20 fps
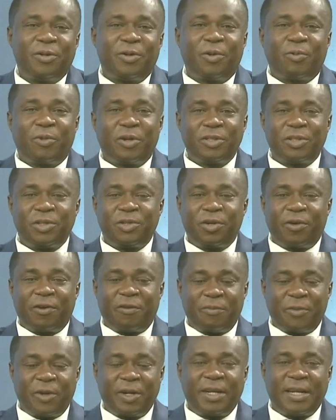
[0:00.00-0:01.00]
The quantity theory
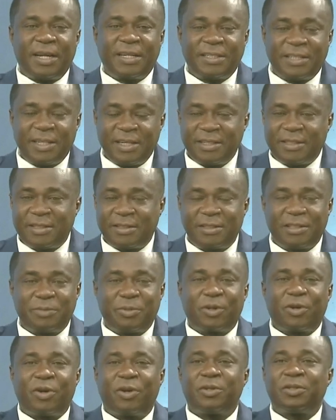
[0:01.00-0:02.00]
of money that says it is
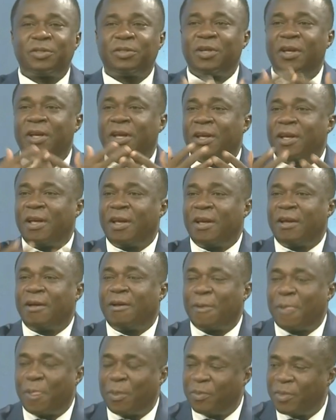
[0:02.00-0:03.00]
because,
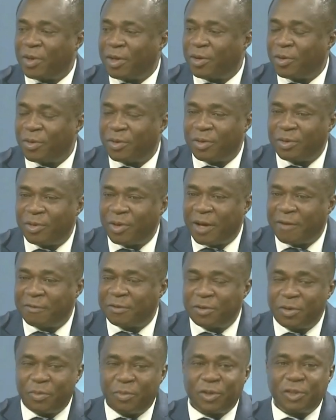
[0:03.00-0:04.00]
you have
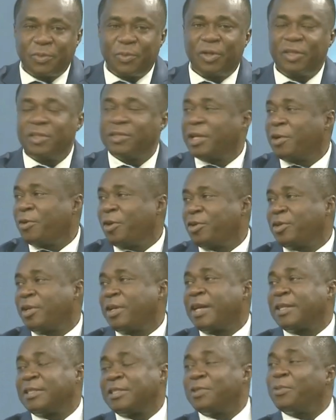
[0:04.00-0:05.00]
so much money in circulation,
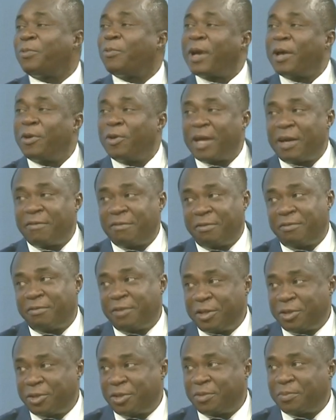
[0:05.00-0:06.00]
that is why you have
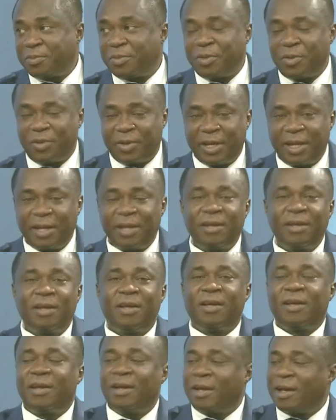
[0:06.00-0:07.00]
inflation, okay?
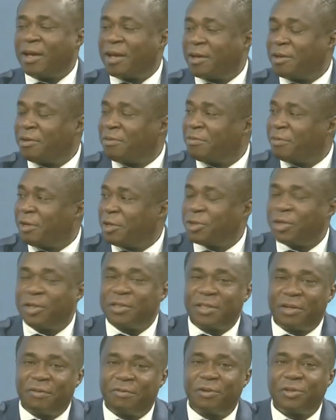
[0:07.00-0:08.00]
Inflation
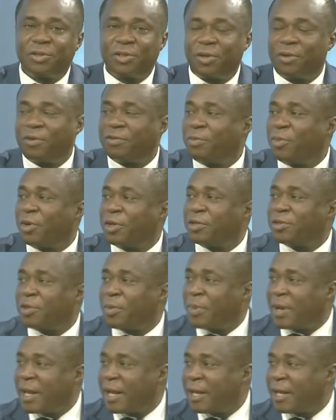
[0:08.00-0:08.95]
is a function of money supply.